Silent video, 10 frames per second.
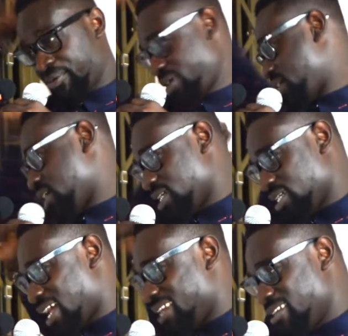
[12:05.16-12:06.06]
and share,
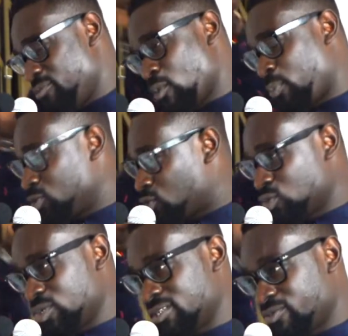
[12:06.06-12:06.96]
I did you post
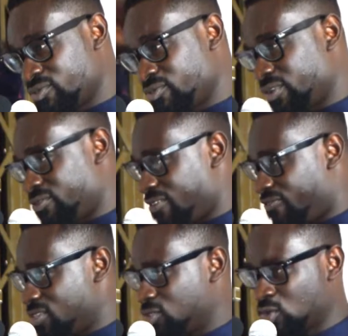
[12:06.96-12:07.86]
to it with
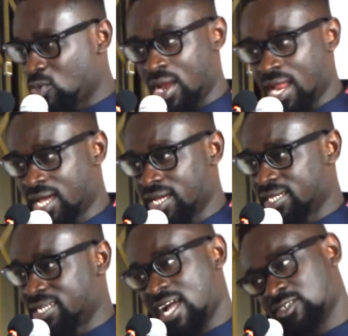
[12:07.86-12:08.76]
reference to color,
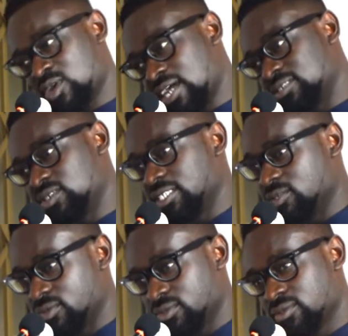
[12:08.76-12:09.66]
and they have to cancel the
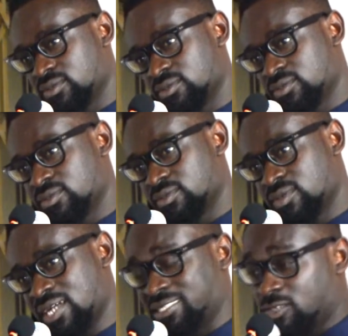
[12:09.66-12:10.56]
bill.
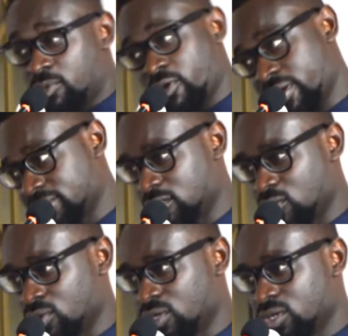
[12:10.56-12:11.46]
I start to correct the
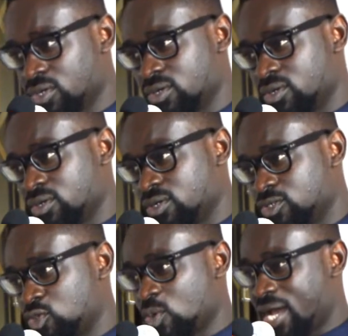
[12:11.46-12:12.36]
bill.
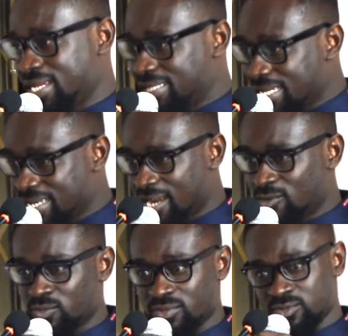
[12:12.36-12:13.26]
So anything
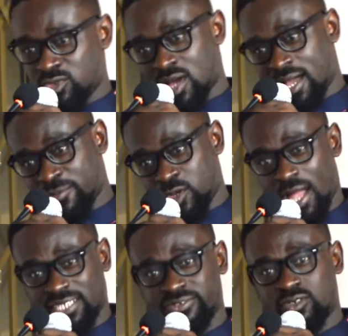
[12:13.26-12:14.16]
that you are
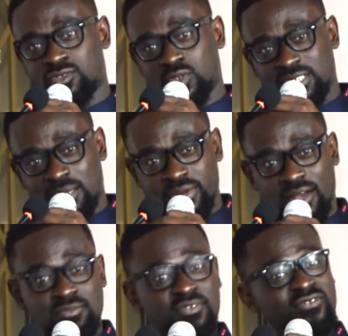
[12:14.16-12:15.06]
activities on social media,
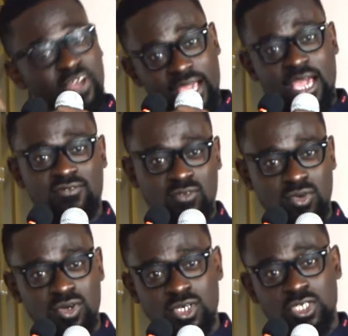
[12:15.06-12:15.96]
you have to be very careful.
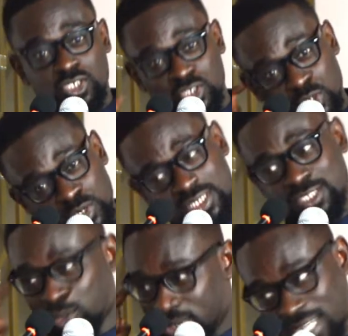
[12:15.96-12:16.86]
Use
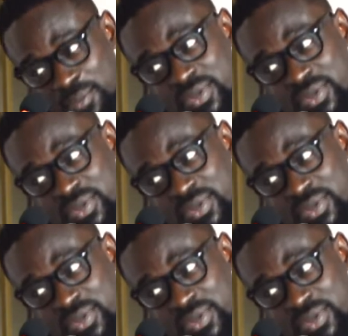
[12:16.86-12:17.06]
social